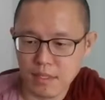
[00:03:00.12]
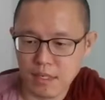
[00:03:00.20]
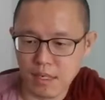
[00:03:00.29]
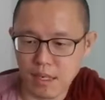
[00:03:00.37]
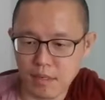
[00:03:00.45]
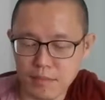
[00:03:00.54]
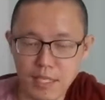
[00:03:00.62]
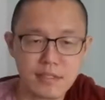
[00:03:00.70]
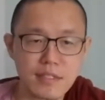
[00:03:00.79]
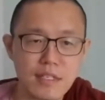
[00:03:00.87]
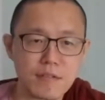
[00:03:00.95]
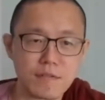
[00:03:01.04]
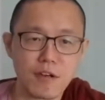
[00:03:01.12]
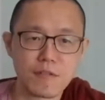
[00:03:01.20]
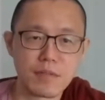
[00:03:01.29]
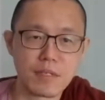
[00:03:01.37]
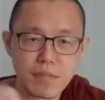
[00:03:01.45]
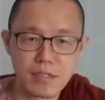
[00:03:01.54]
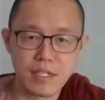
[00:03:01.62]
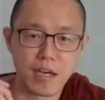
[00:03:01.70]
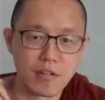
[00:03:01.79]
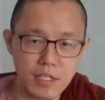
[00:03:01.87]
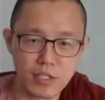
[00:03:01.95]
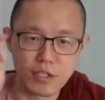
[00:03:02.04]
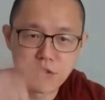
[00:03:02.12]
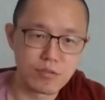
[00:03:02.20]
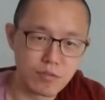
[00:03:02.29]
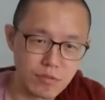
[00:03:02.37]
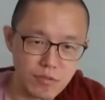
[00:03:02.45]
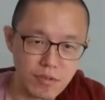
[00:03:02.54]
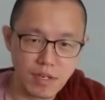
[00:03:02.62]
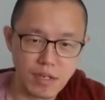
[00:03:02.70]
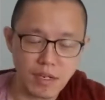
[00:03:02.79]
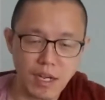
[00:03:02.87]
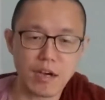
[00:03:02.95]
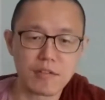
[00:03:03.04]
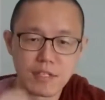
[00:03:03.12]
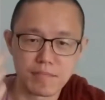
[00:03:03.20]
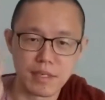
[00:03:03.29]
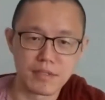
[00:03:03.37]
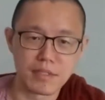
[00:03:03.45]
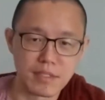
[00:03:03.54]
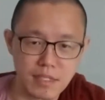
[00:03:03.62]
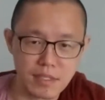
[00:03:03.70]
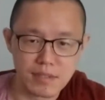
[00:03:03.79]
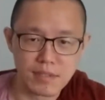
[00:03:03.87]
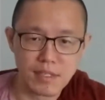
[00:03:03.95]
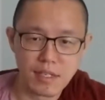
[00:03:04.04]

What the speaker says: doesn't involve people telling you how the person is.